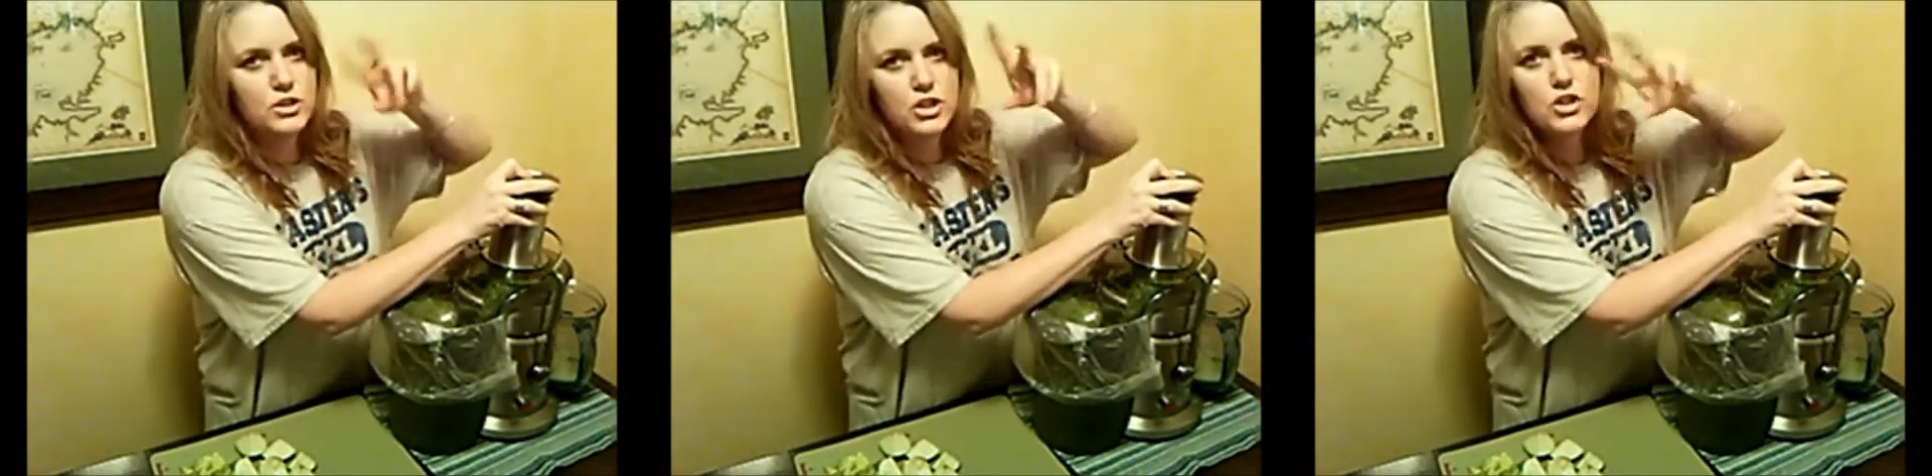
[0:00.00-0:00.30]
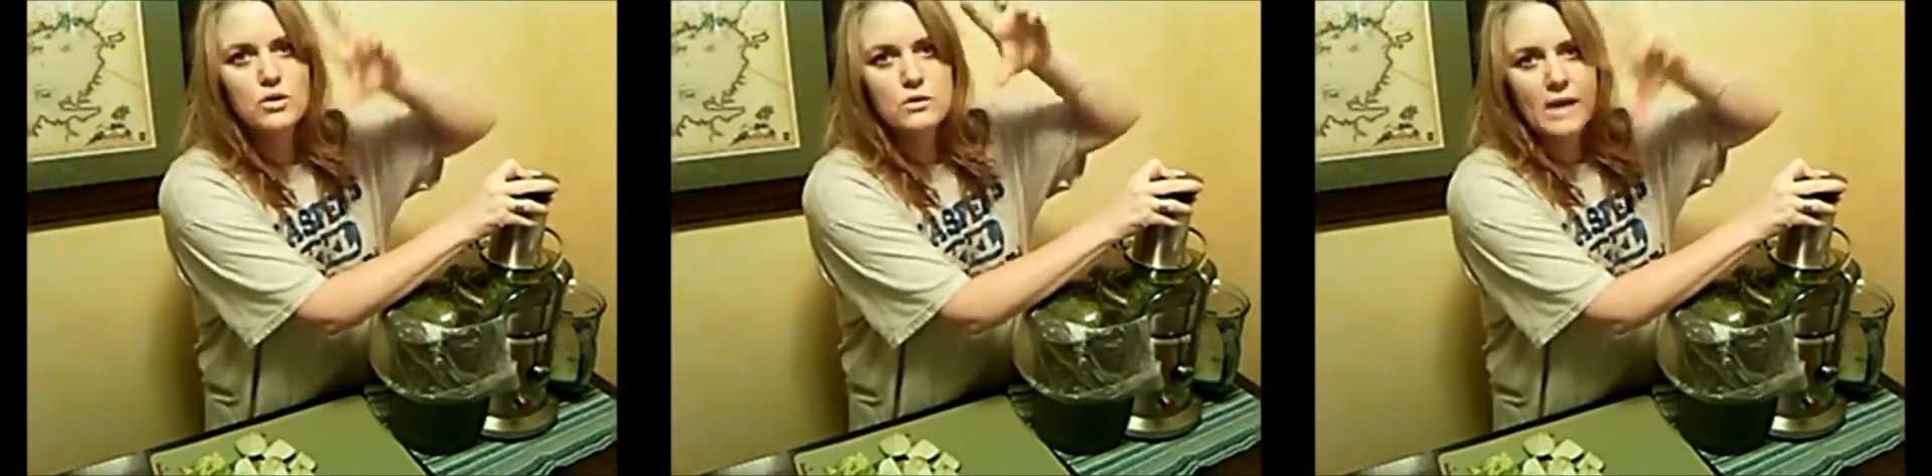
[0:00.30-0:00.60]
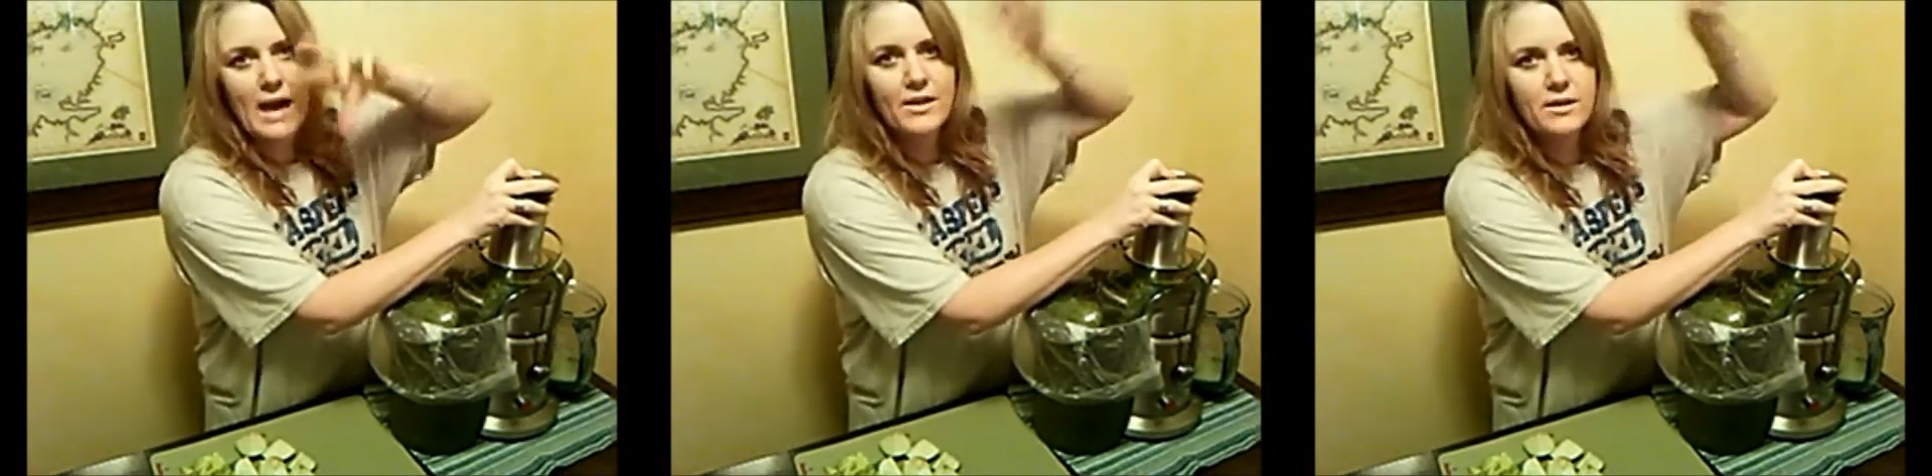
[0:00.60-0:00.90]

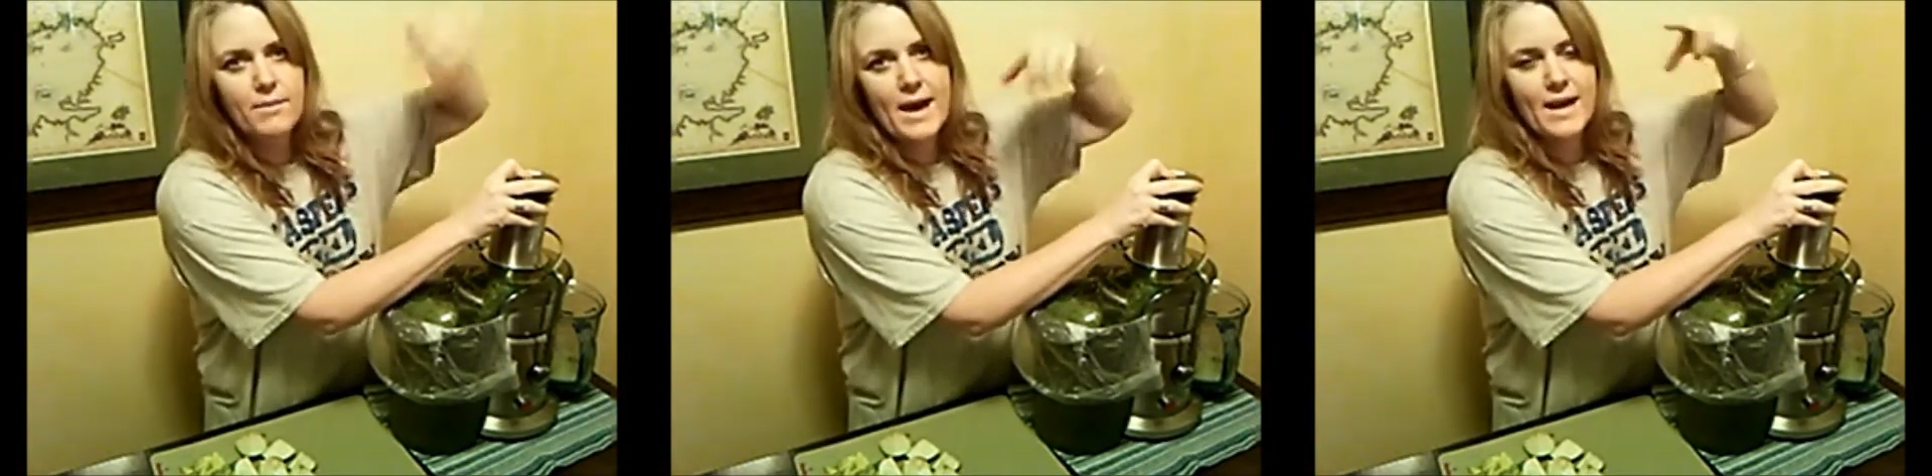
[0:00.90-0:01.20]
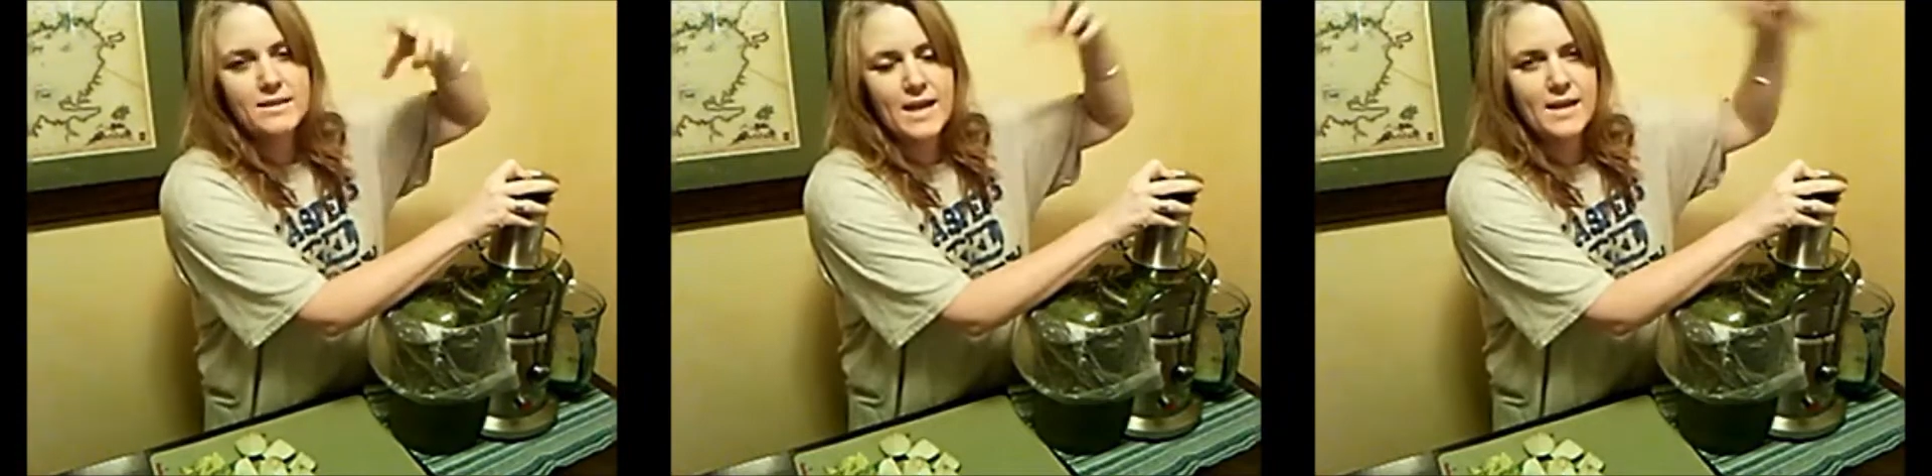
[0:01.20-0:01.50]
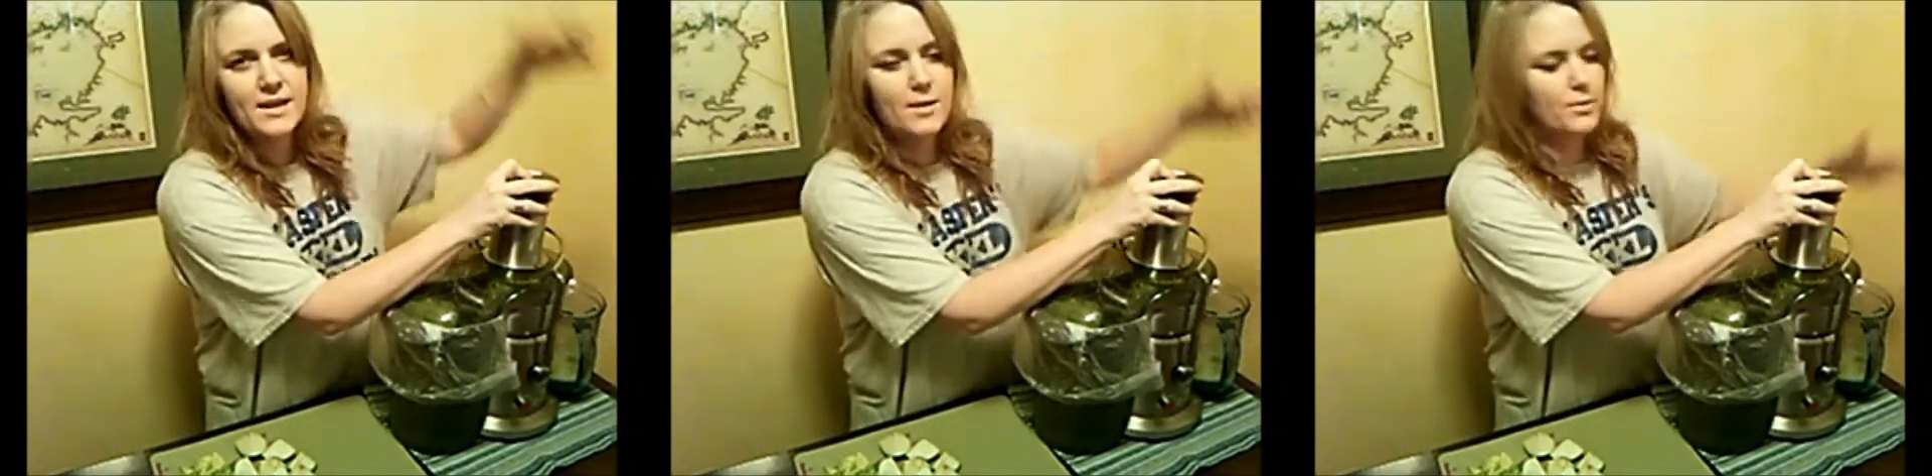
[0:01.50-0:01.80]
2-gallon bags I
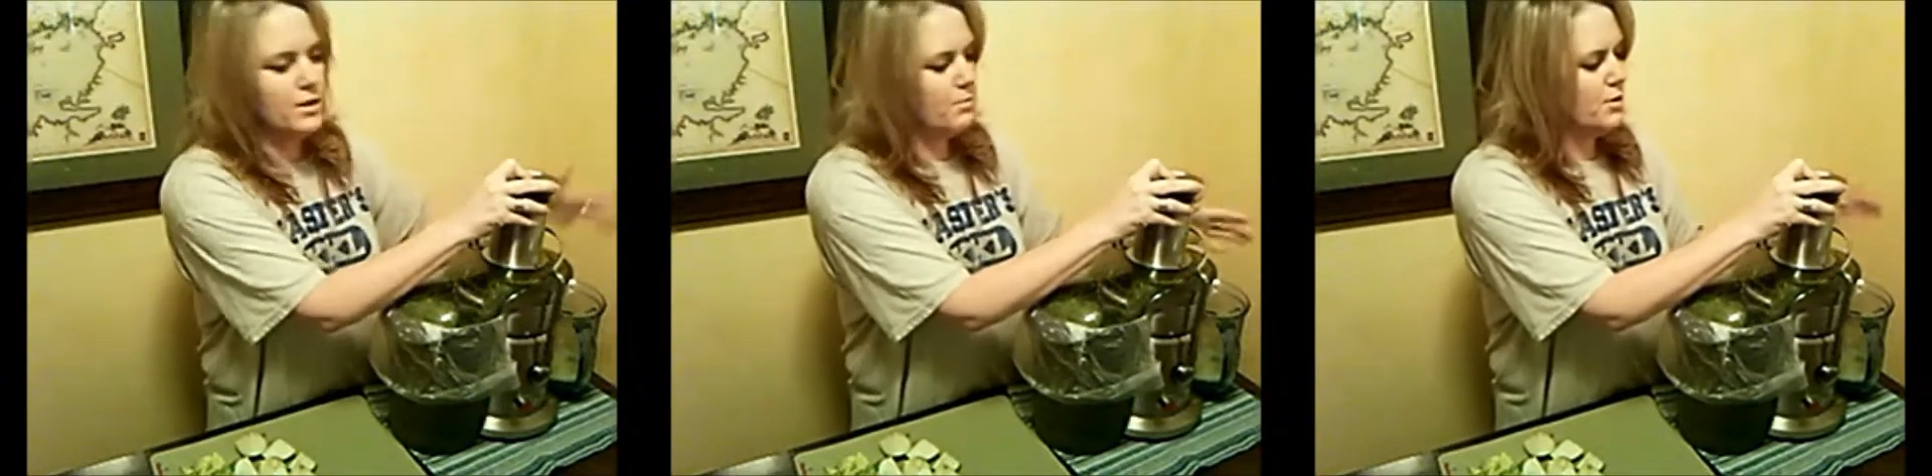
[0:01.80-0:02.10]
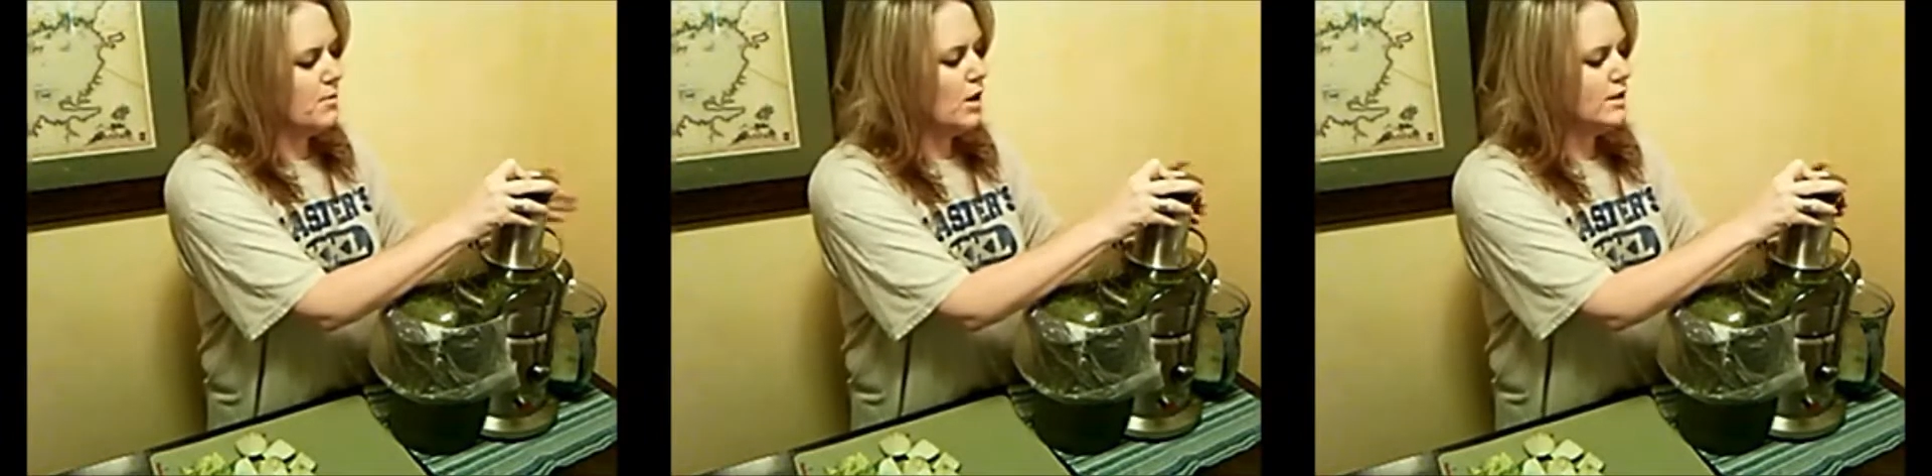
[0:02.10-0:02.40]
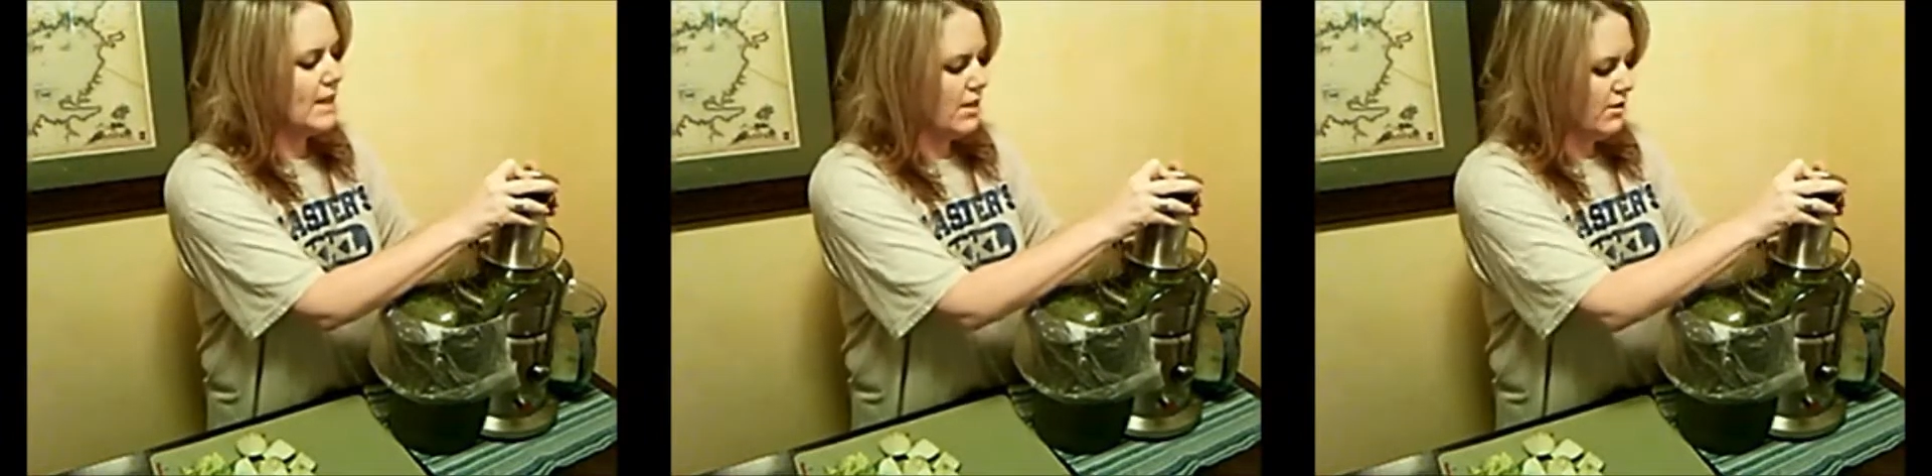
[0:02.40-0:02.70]
ended up with, put them all
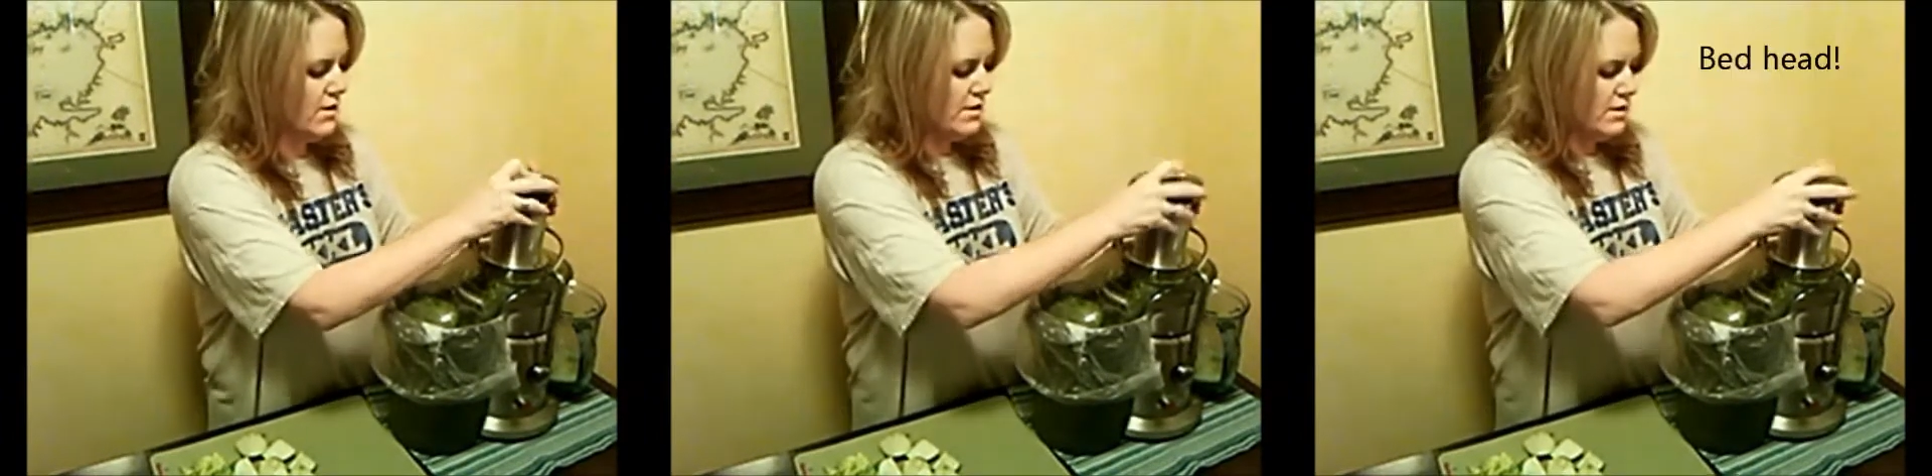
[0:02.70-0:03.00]
together.